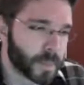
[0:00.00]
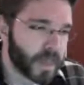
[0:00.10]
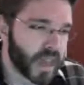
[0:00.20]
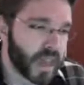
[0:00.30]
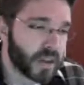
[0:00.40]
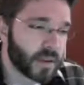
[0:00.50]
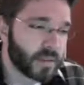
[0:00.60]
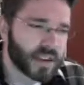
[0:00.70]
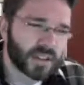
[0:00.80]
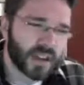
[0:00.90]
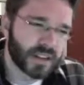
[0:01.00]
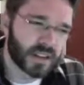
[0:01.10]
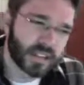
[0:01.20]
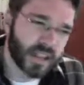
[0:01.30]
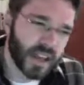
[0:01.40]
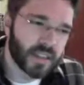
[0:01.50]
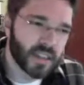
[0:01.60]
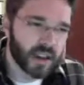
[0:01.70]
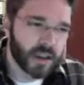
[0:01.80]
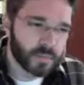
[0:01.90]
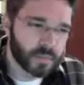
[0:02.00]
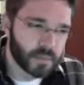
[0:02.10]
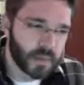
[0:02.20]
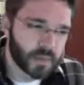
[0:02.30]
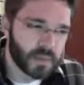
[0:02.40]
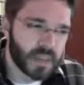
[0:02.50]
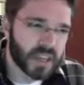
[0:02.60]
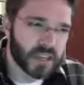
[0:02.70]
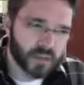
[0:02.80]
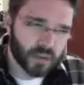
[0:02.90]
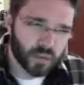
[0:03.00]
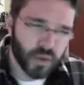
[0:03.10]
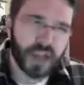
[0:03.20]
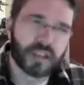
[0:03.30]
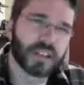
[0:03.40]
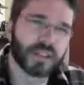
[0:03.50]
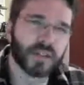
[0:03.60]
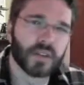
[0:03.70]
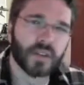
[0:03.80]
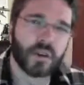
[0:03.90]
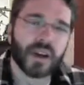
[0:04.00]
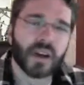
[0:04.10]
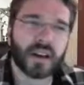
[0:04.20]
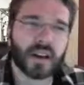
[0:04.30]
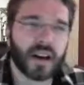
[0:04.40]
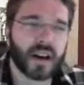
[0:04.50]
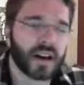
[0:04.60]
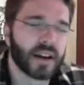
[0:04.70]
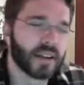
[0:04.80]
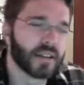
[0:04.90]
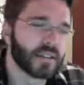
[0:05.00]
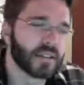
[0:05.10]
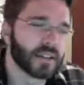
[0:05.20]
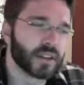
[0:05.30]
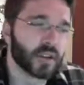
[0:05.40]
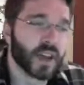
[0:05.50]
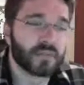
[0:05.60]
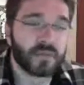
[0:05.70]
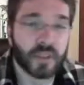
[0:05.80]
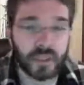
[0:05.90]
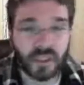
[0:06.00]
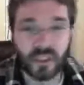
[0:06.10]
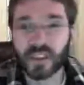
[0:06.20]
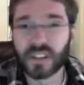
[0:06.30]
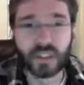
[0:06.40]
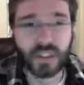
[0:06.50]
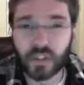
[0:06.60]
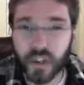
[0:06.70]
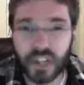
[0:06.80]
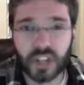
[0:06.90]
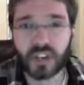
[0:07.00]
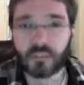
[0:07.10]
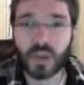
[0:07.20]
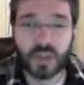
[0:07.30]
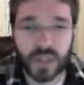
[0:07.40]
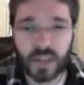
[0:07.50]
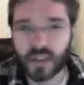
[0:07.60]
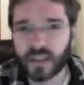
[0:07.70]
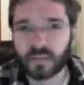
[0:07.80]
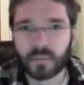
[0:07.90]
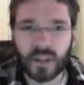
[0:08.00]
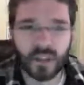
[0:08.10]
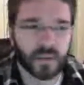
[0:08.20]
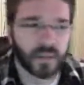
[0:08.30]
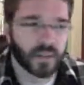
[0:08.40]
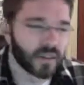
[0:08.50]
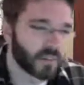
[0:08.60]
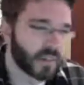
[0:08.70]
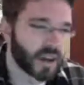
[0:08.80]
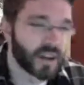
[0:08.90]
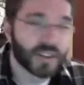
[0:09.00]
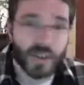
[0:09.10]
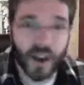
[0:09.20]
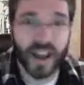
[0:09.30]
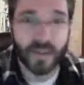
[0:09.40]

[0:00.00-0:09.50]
and it's not to say that I'm I'm speaking directly to uh, the creative fields as far as illustration and music and you know the the cut and dry